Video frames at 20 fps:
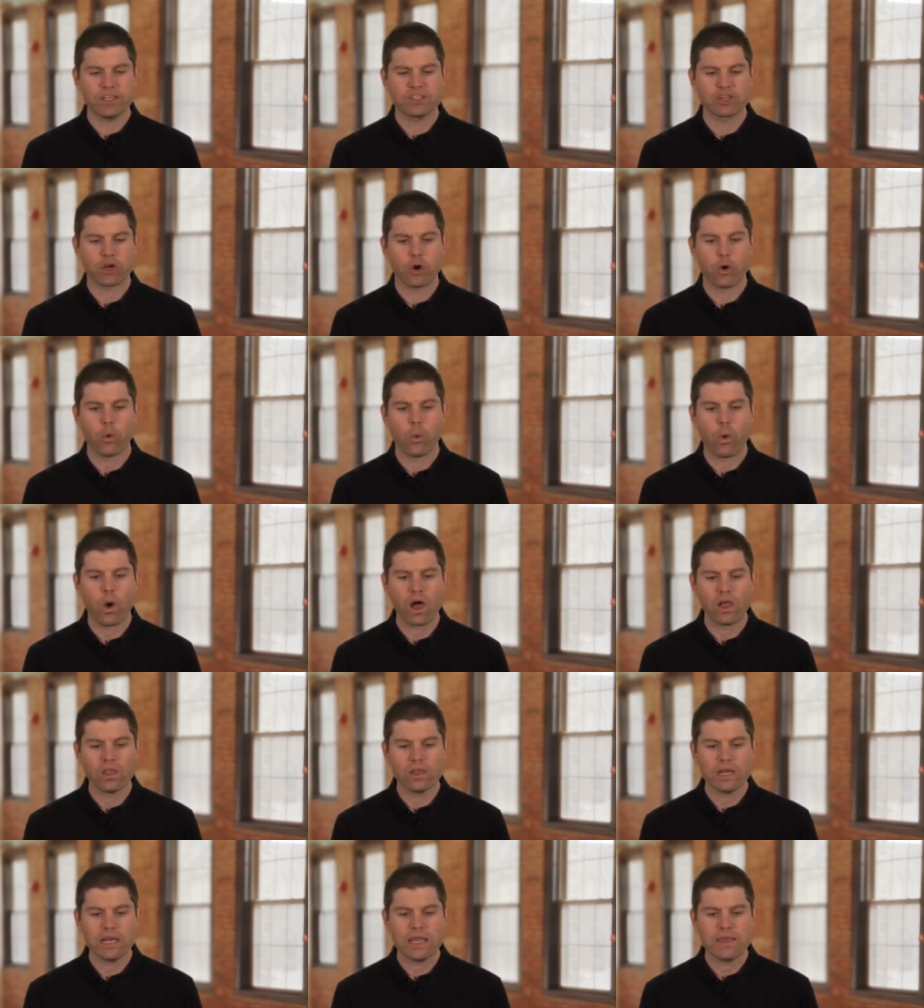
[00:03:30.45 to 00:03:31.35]
is a
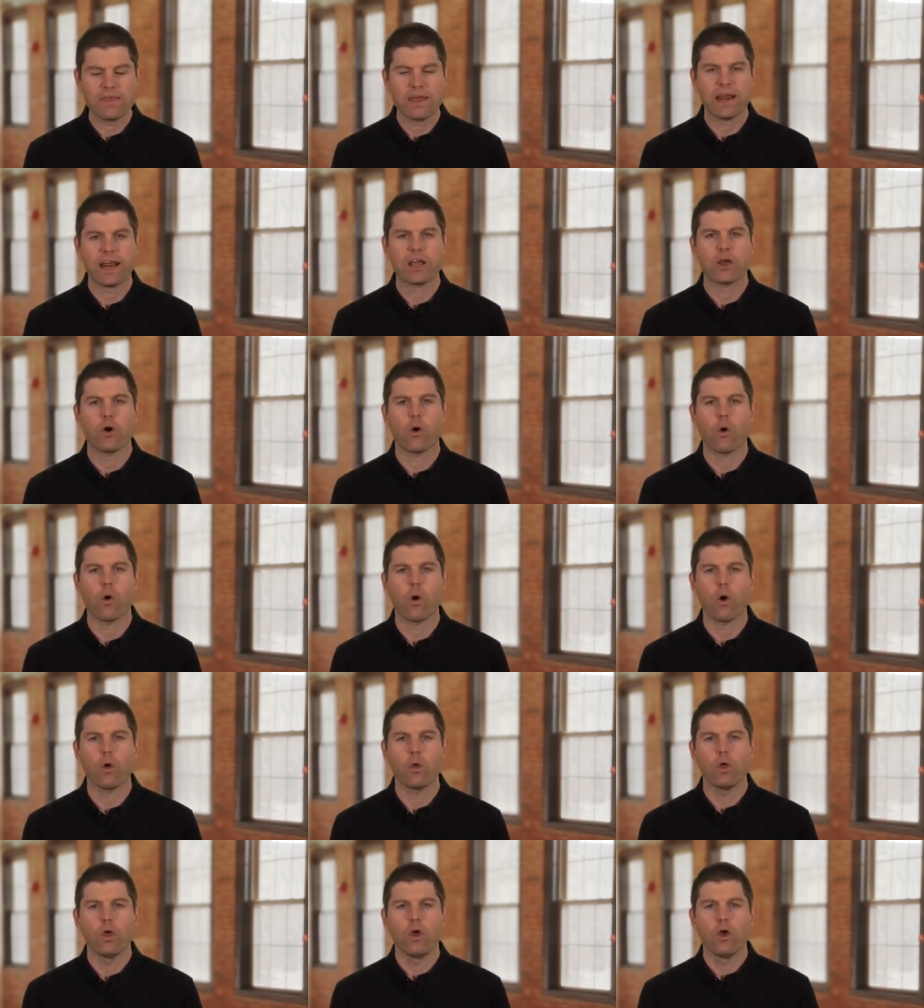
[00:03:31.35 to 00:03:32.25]
quality that I
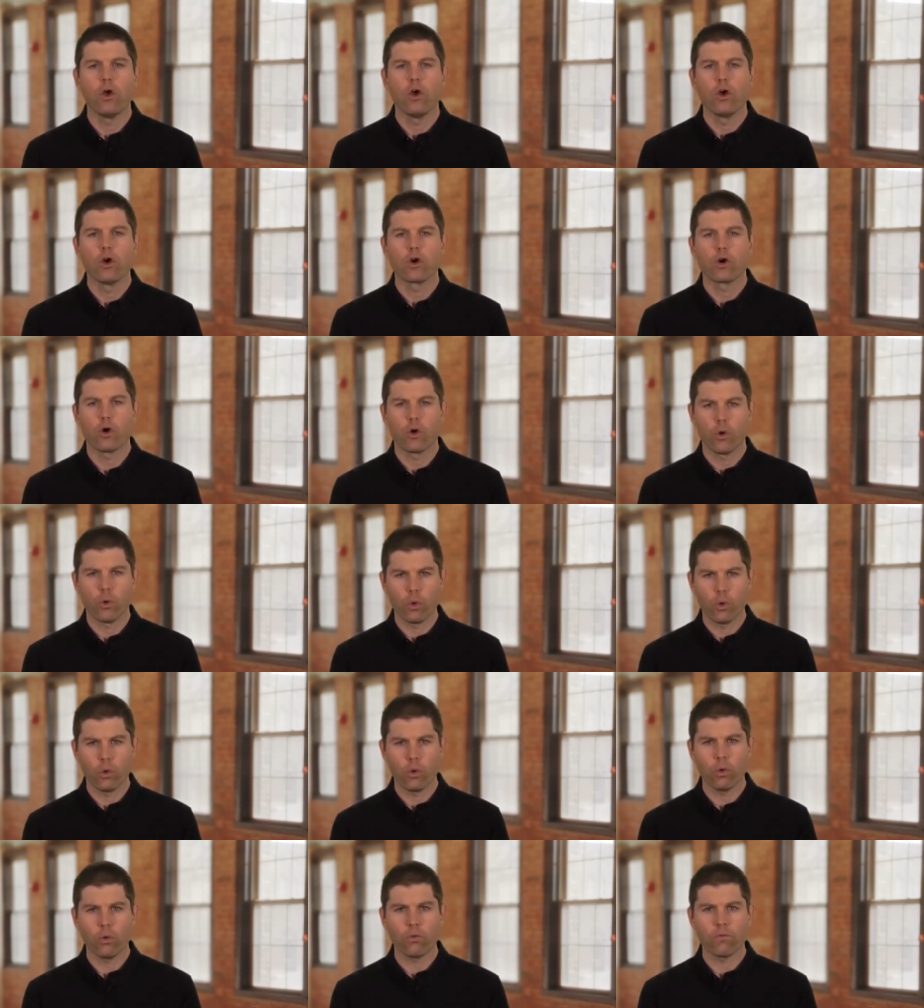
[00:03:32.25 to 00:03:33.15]
call
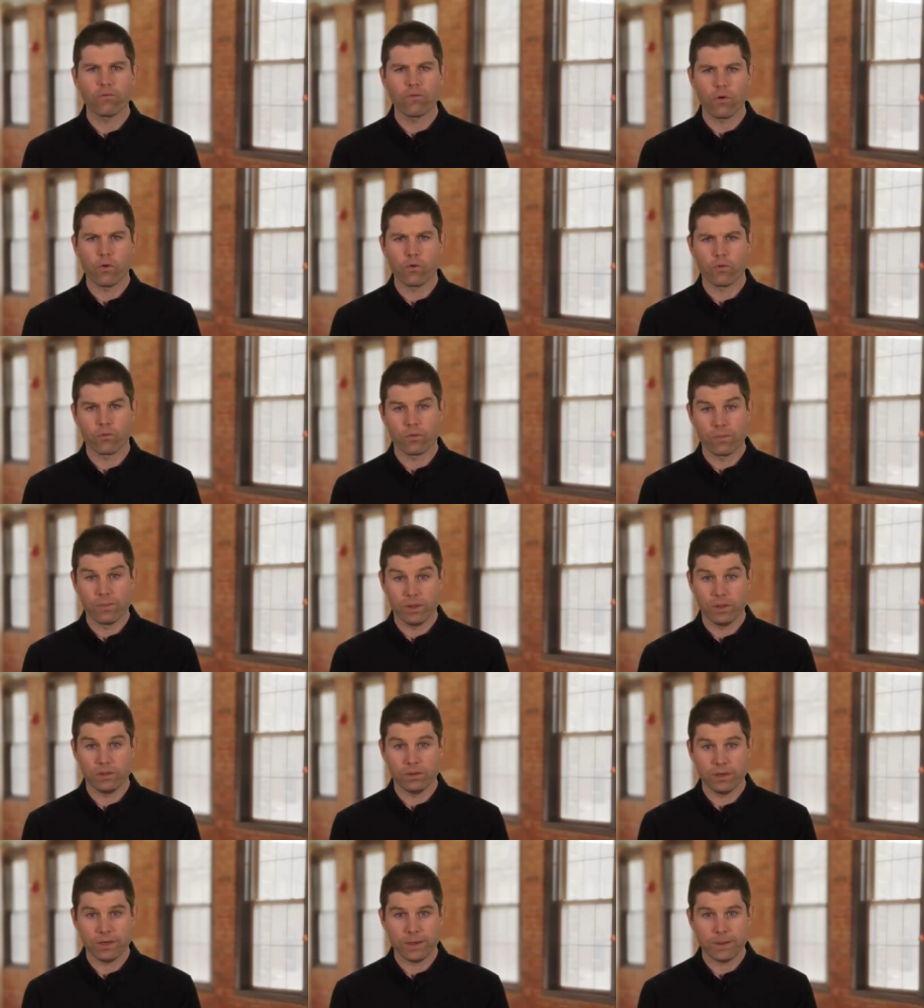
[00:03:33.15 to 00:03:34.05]
cool
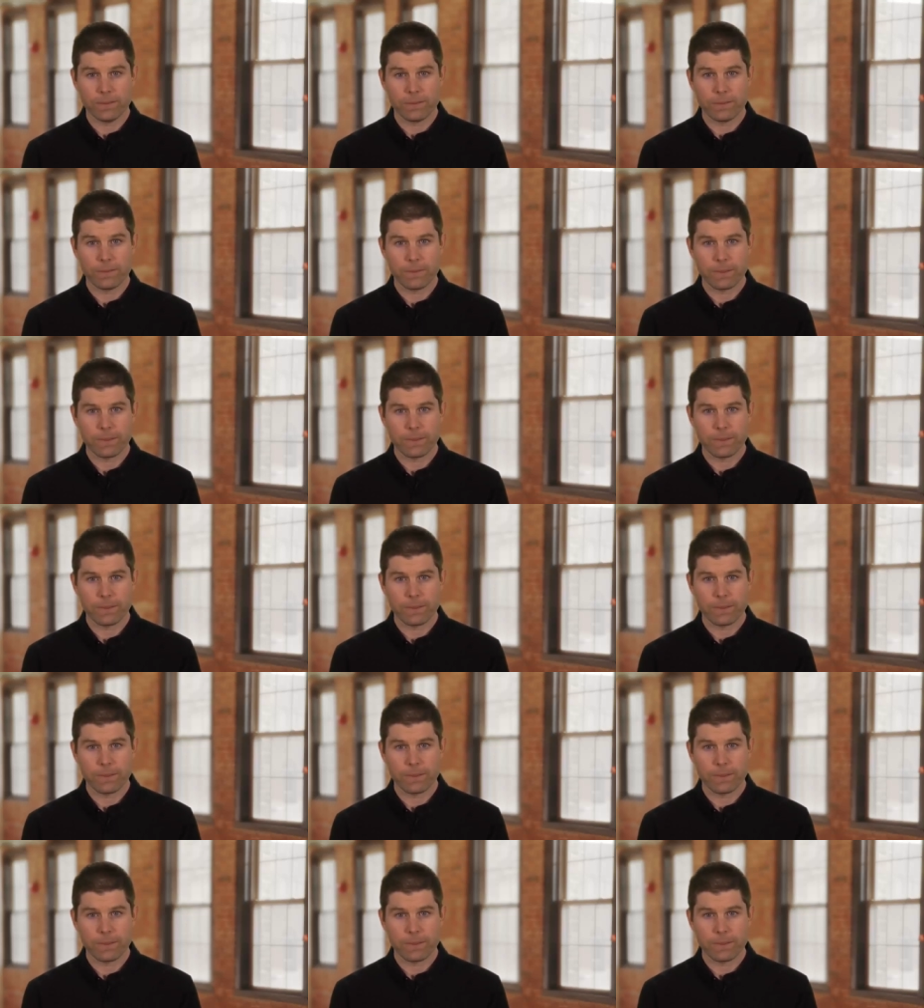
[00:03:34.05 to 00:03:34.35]
vulnerability.